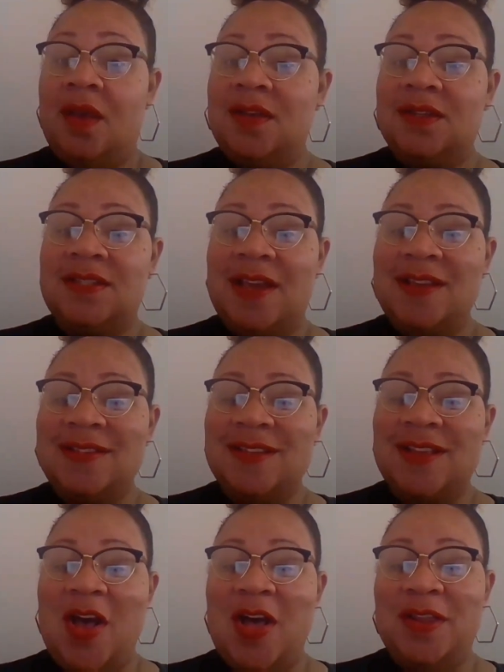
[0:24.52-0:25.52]
Good day,
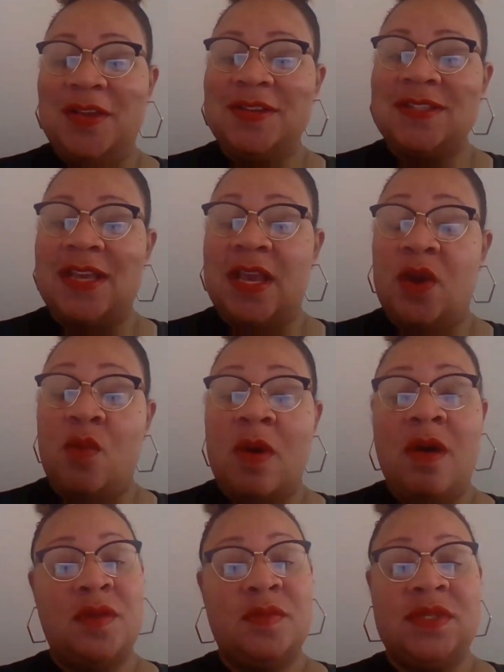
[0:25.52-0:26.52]
scholars, and
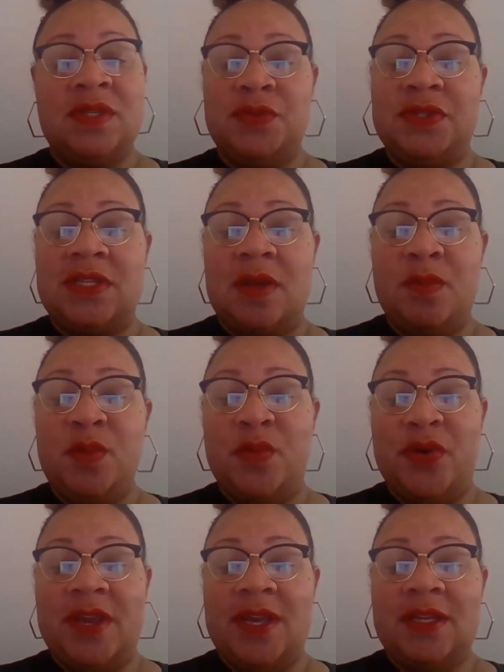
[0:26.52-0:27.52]
welcome to Summer
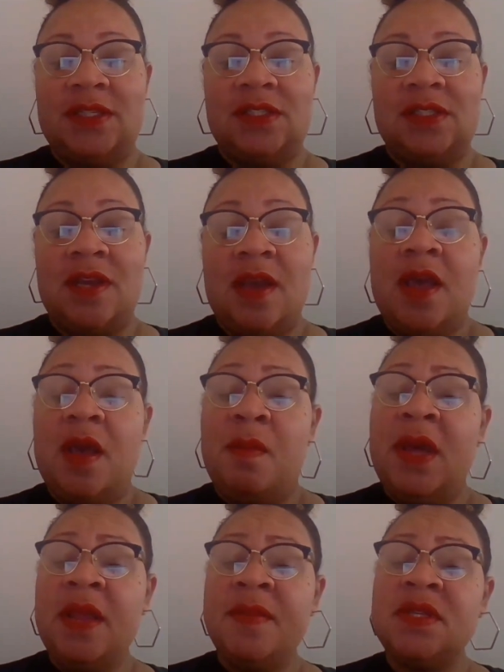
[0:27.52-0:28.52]
Bridge.
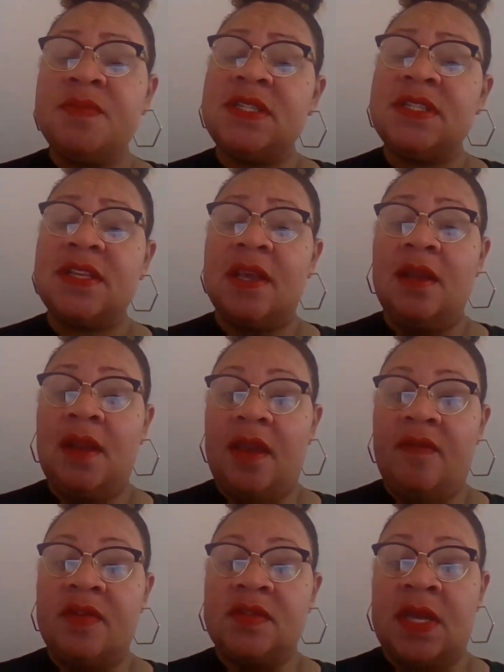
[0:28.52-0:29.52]
My name is Mrs. King
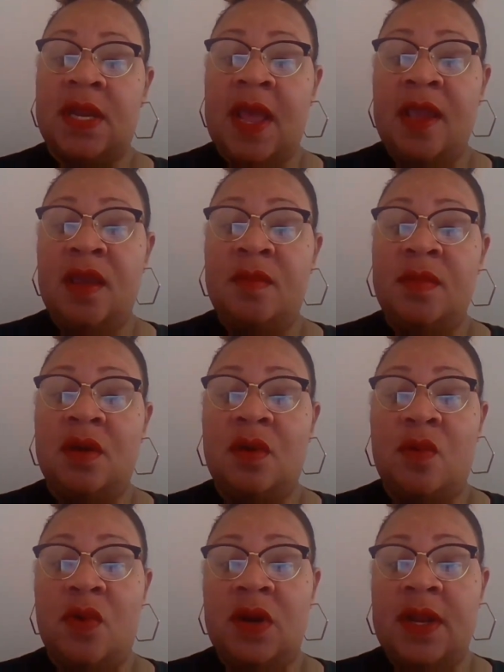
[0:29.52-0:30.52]
Davis, and I am the
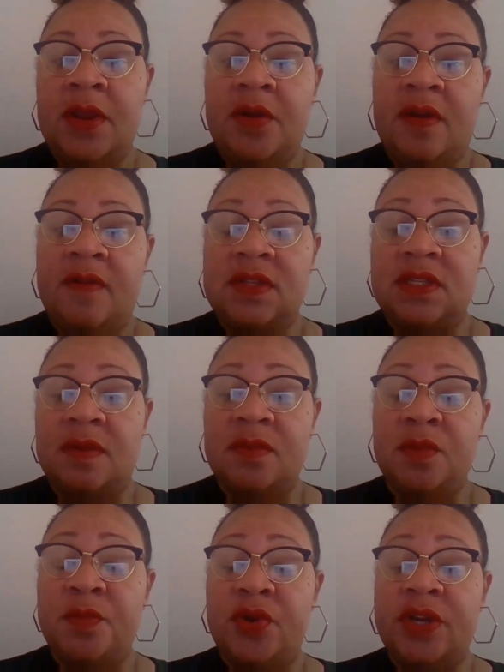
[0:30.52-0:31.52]
coordinator of the
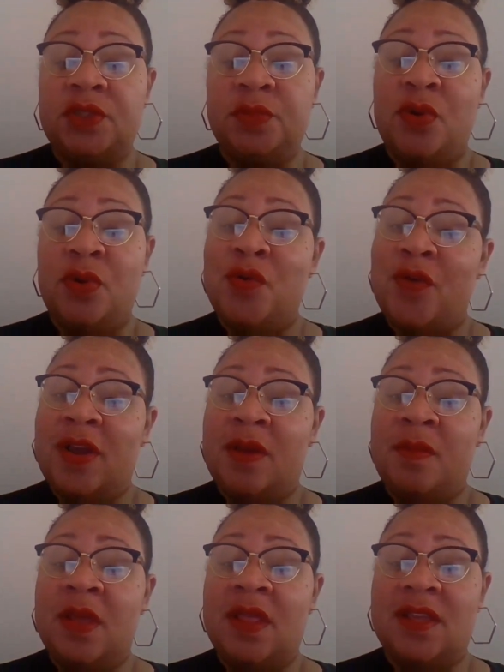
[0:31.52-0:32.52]
Summer Bridge
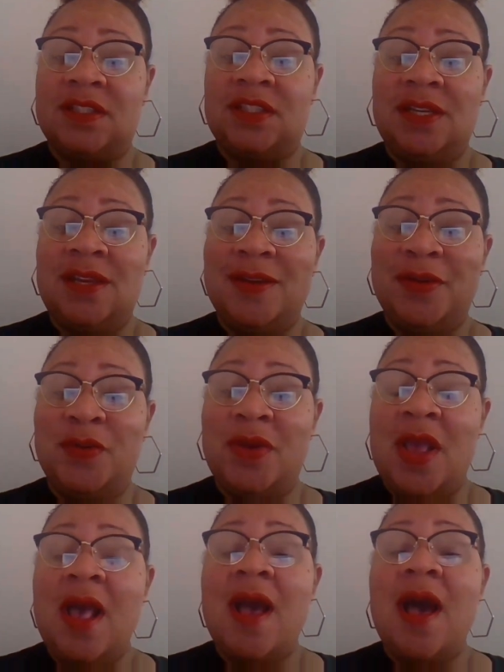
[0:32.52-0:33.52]
program this year.
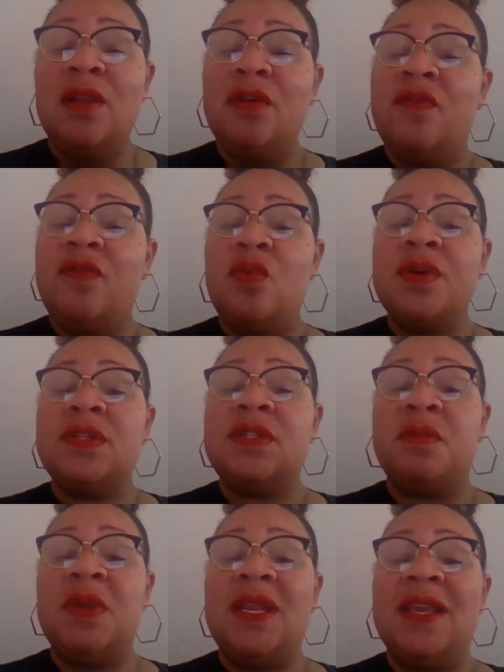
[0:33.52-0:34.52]
I look forward
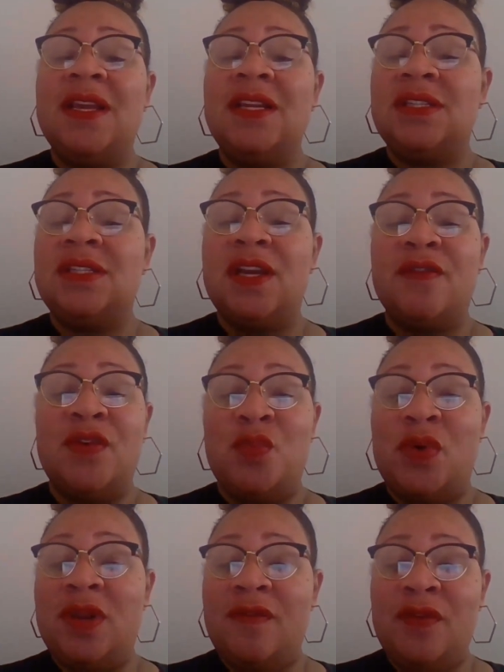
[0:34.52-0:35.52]
to meeting each and every
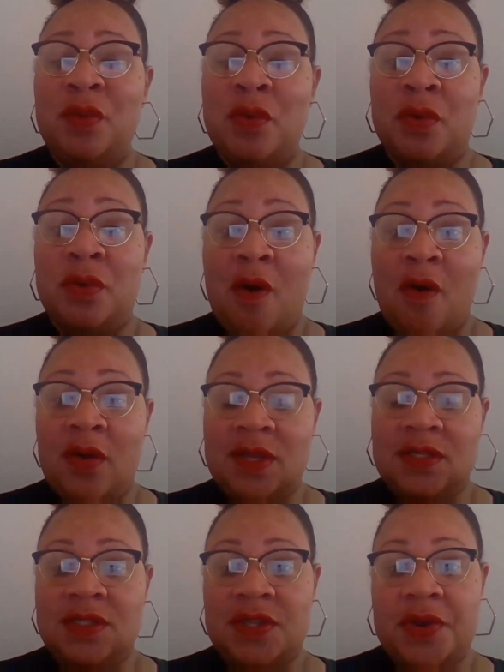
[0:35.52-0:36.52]
one of you on
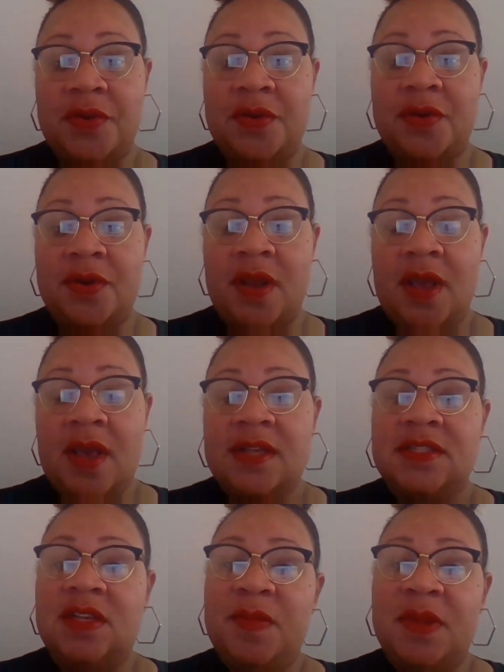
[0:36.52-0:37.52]
August 3rd.
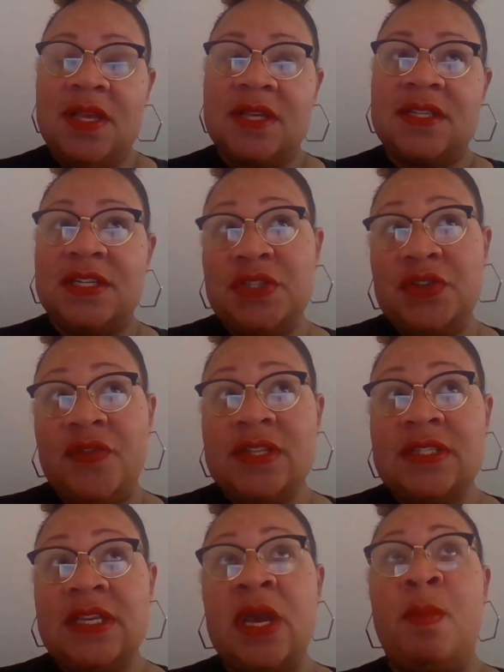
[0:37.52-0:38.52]
Something that's
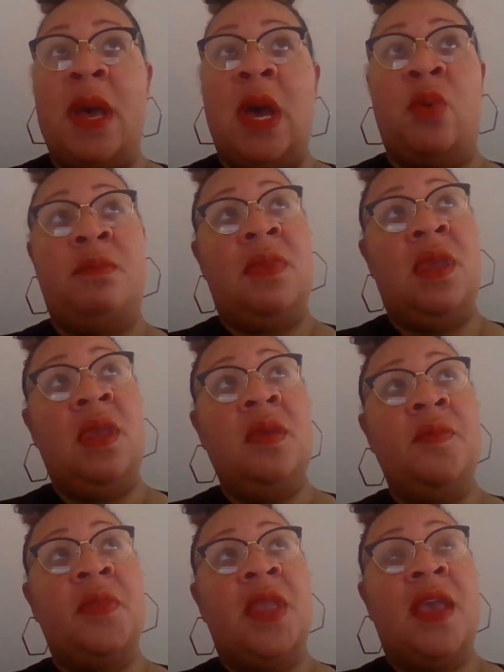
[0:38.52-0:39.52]
interesting about me
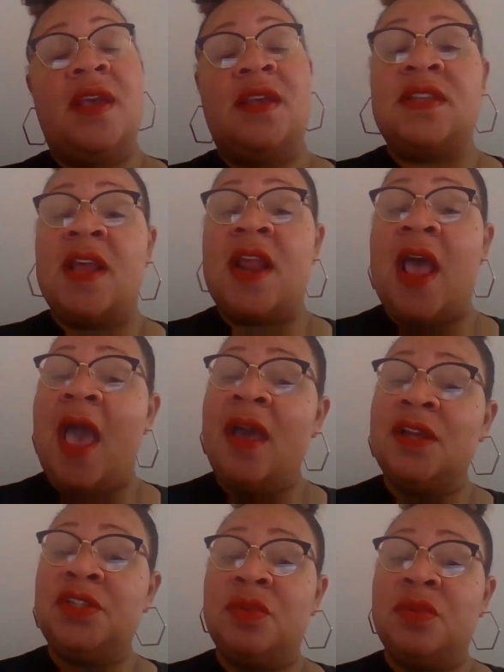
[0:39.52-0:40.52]
is that I
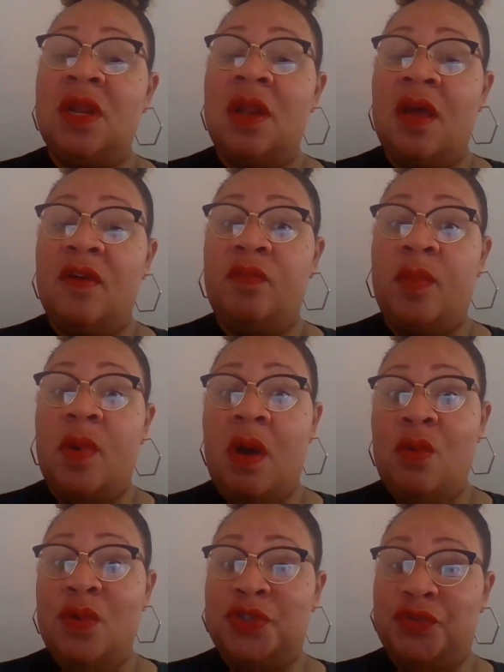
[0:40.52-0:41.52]
actually love
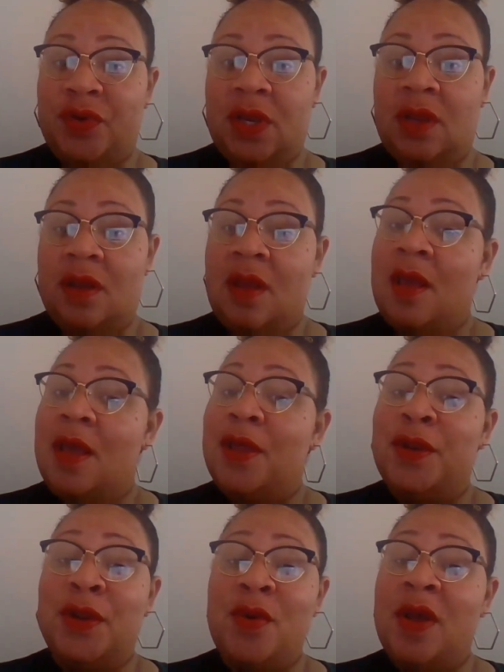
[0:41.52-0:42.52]
poetry.
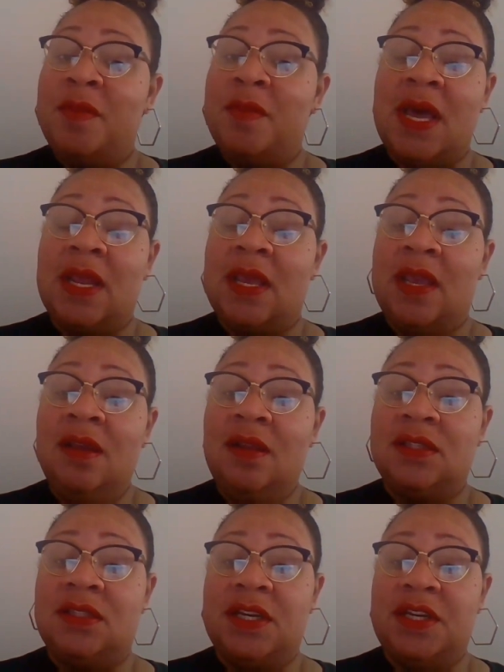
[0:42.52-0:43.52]
No, I'm not an
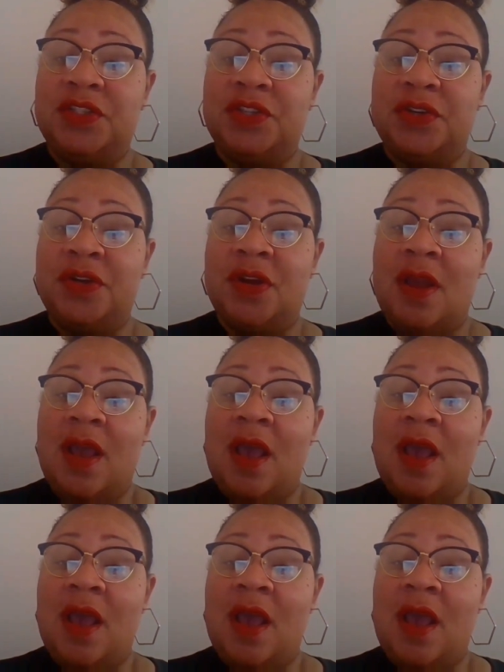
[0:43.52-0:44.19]
English teacher.